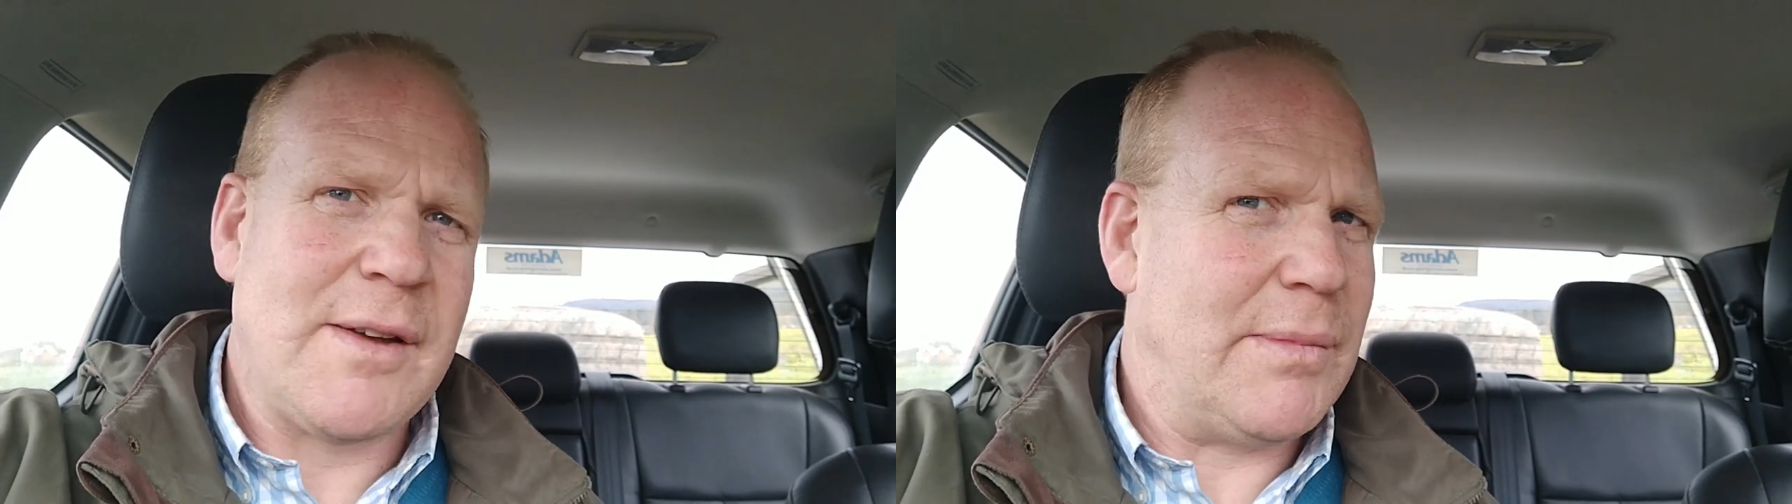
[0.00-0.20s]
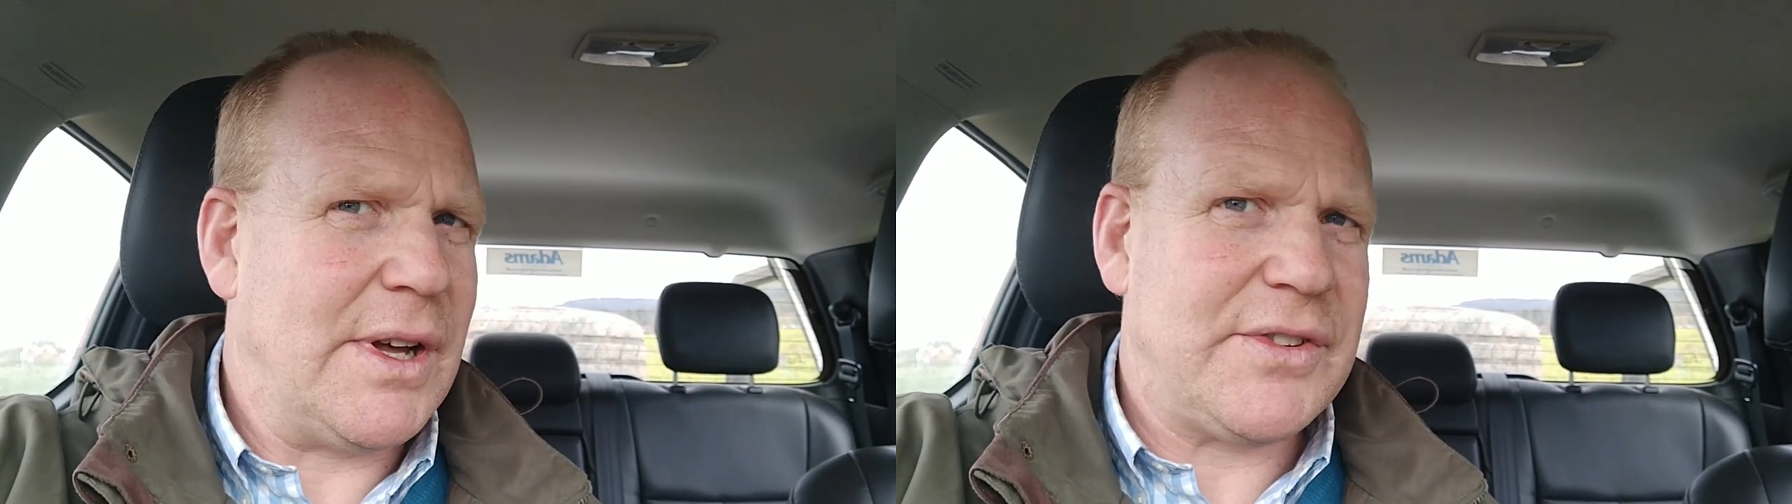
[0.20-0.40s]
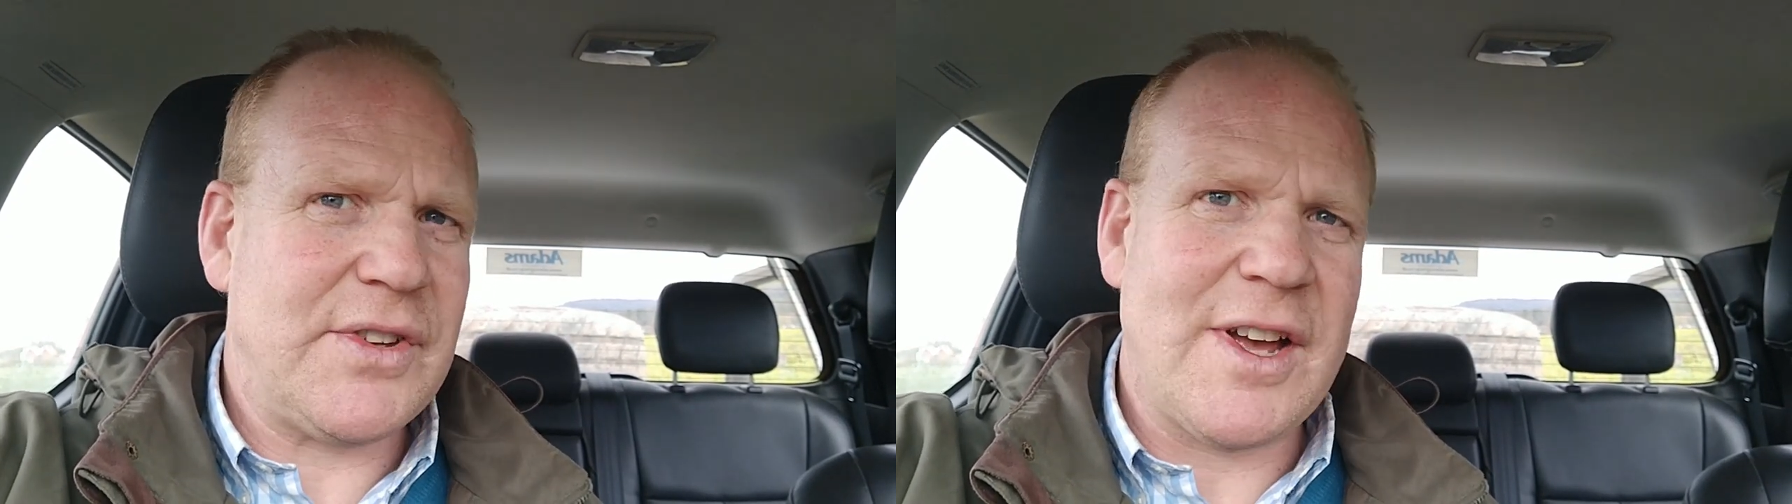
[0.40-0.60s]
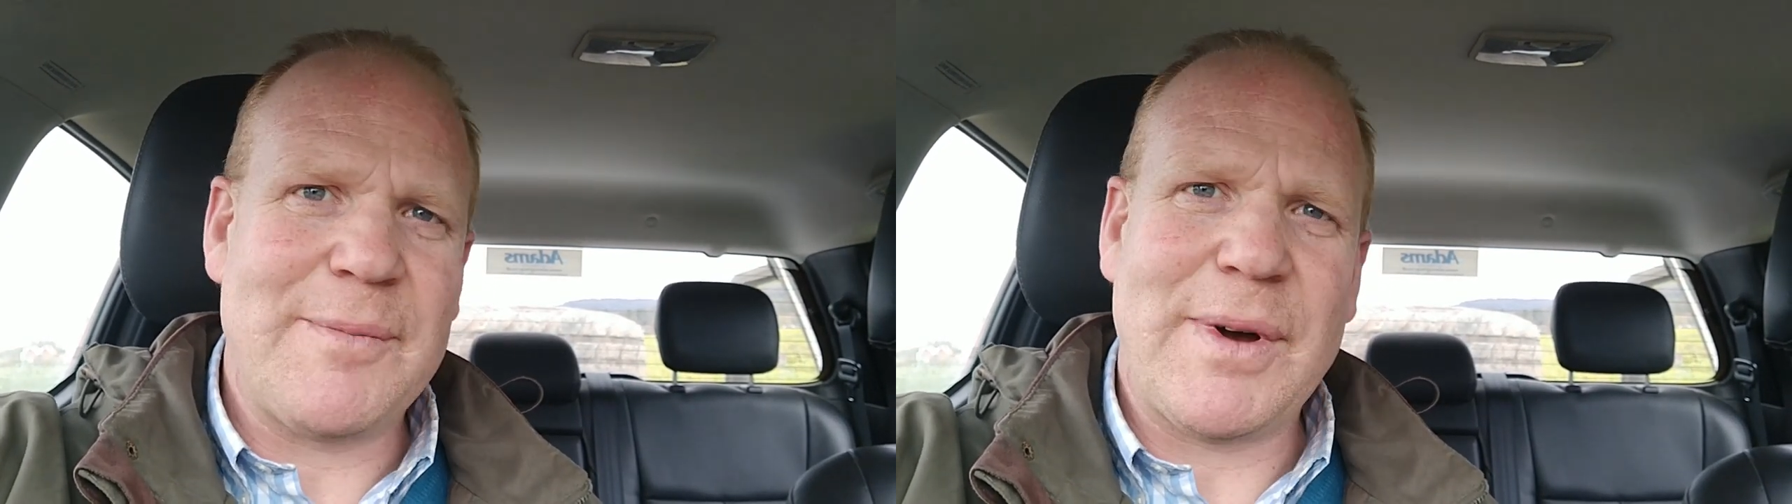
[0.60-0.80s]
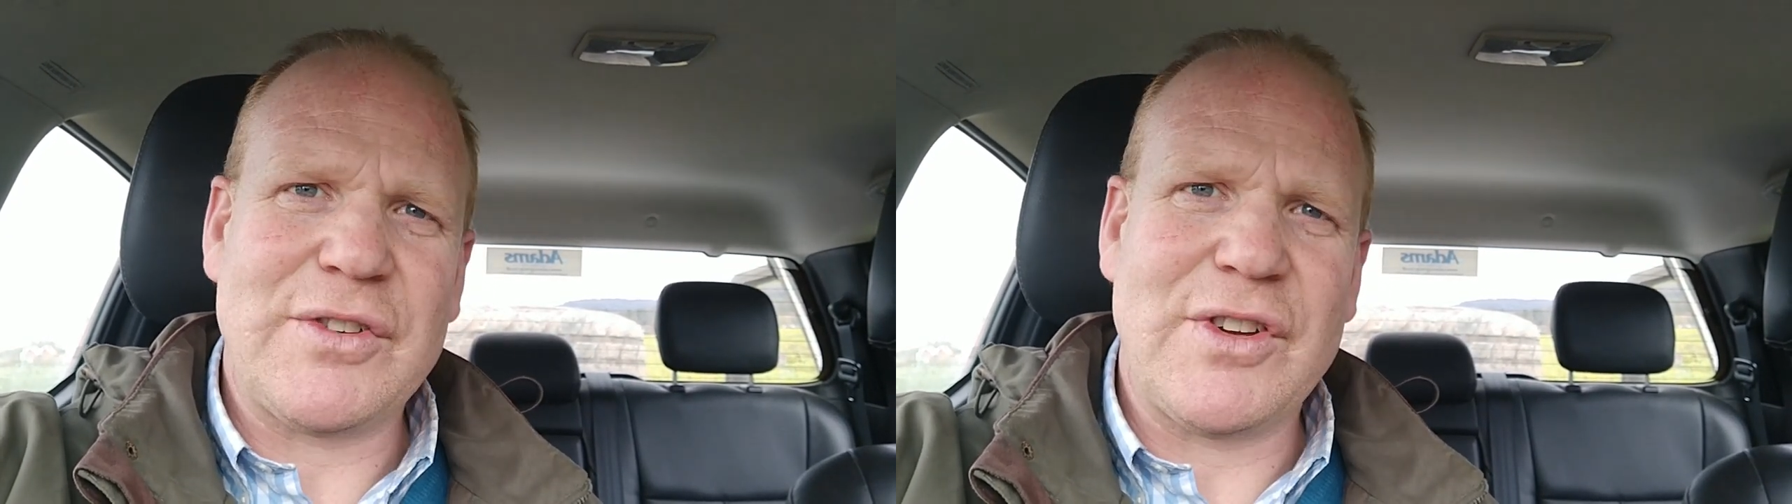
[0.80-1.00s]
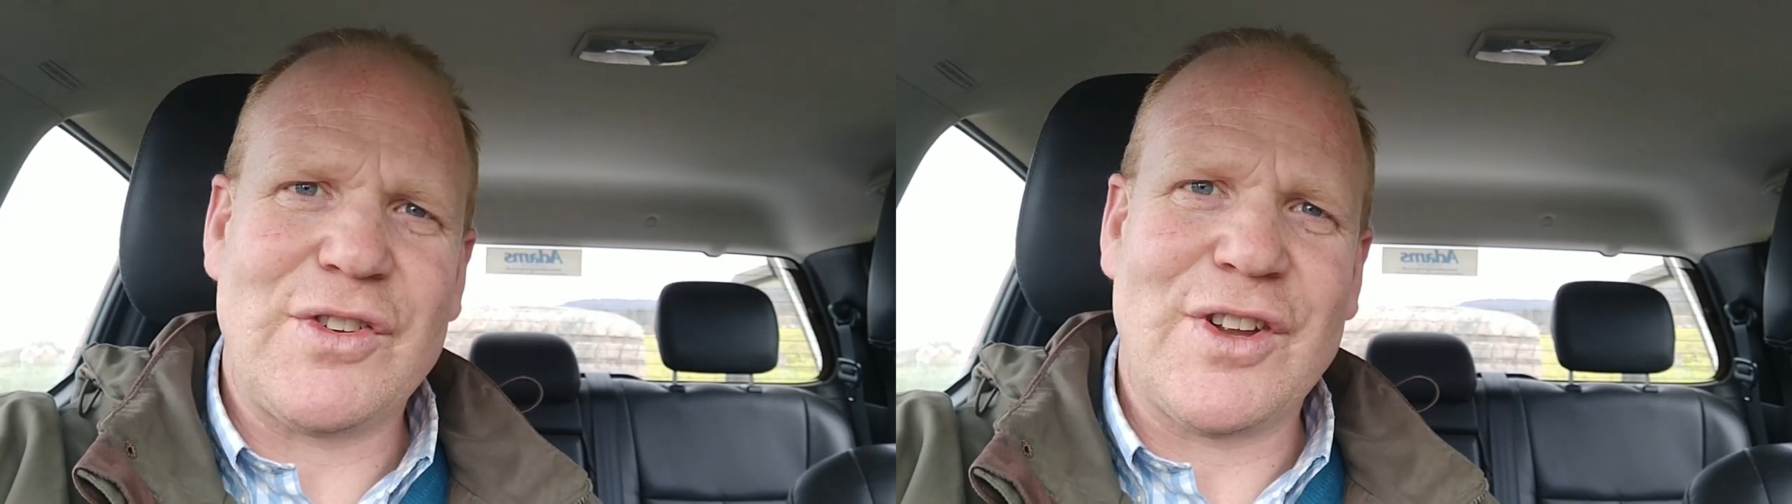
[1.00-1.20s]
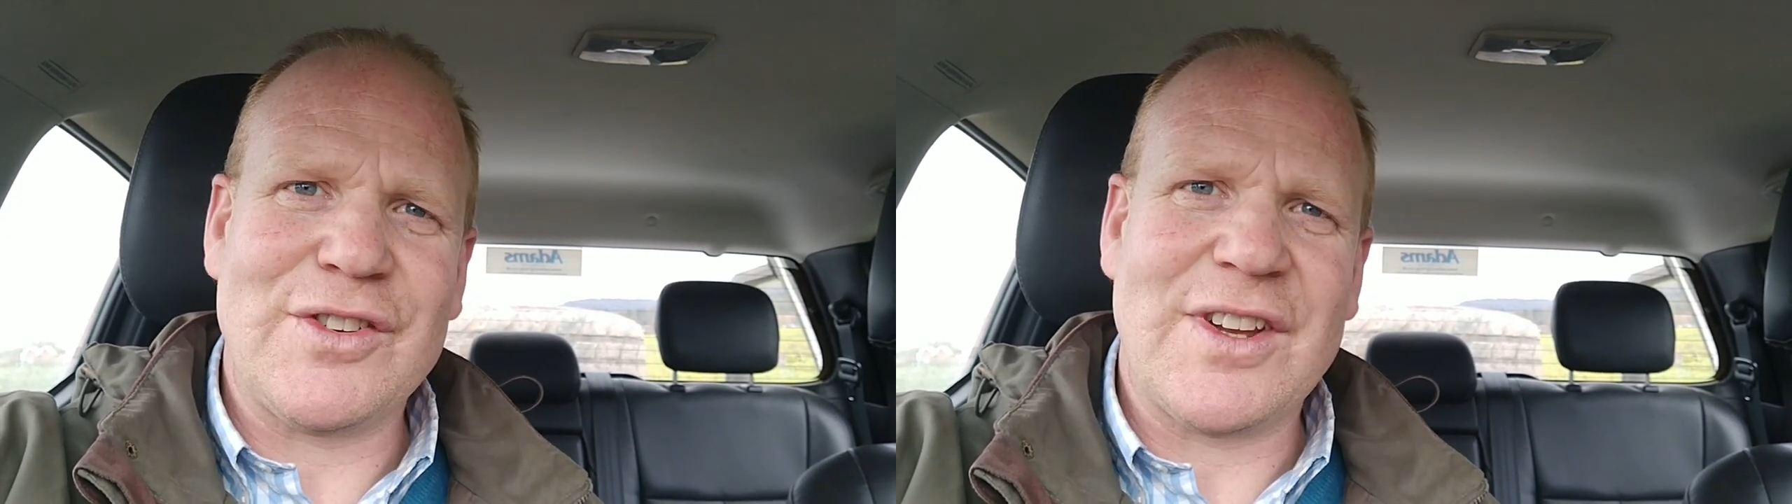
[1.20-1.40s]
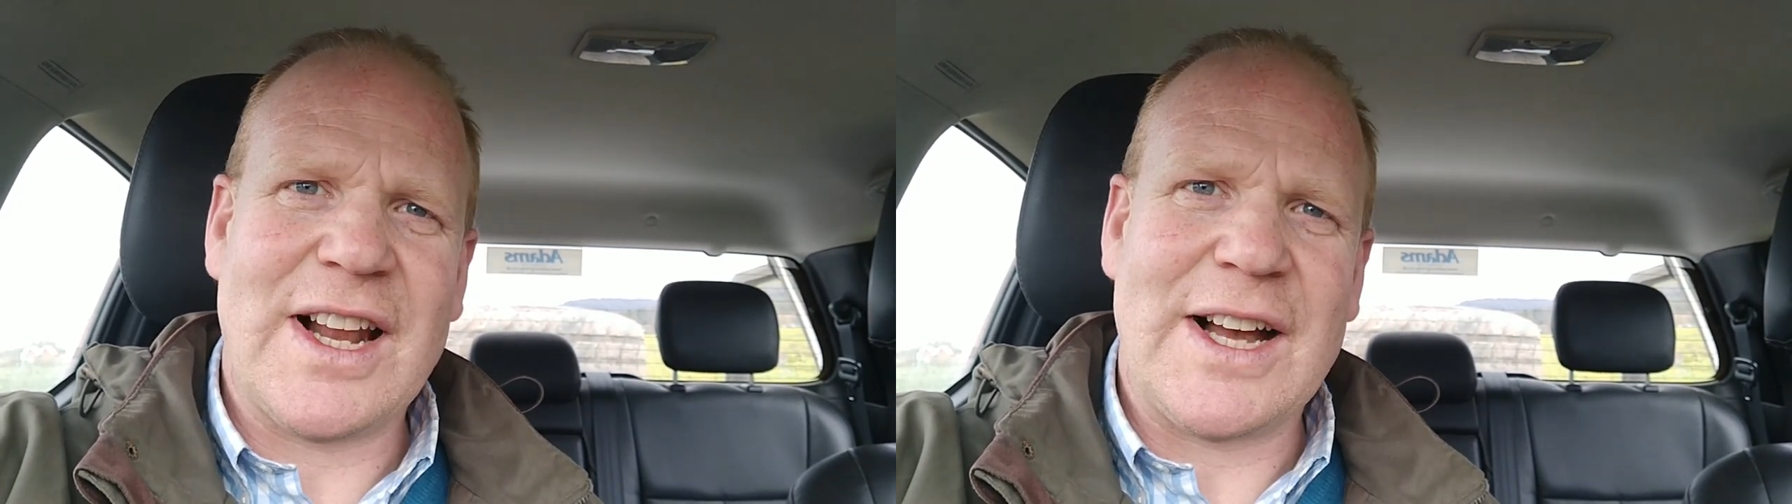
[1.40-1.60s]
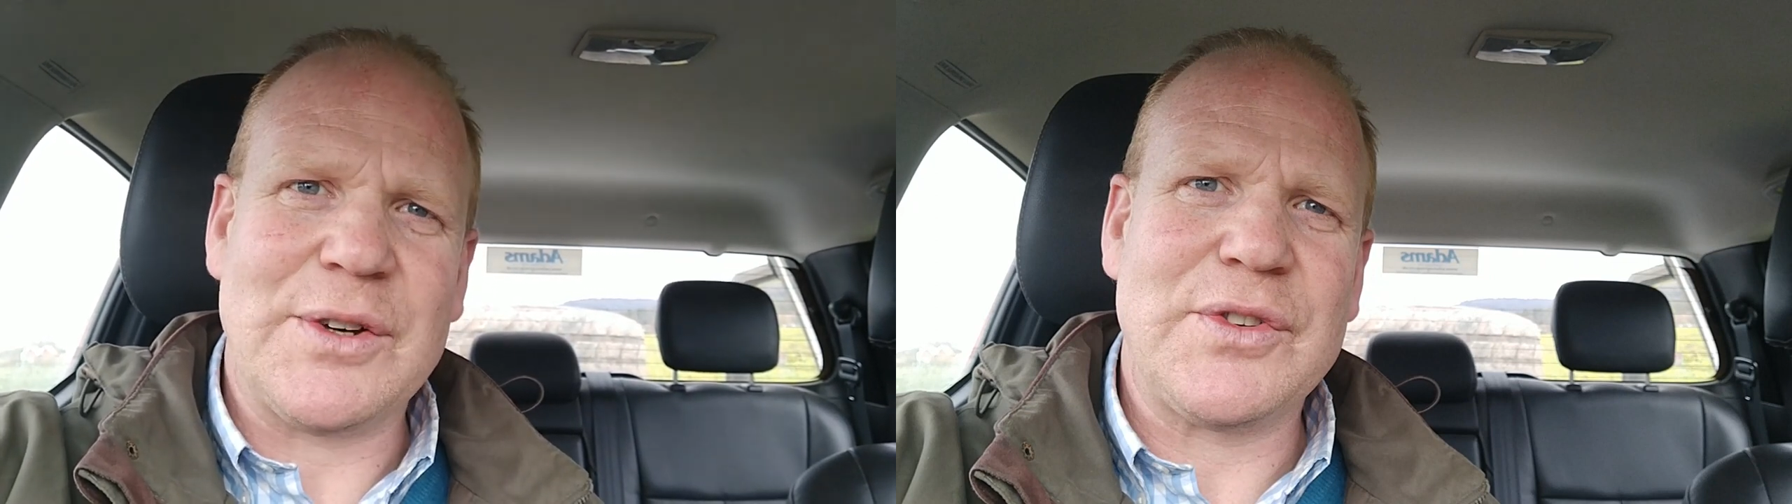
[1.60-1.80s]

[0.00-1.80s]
but uh, budgets don't allow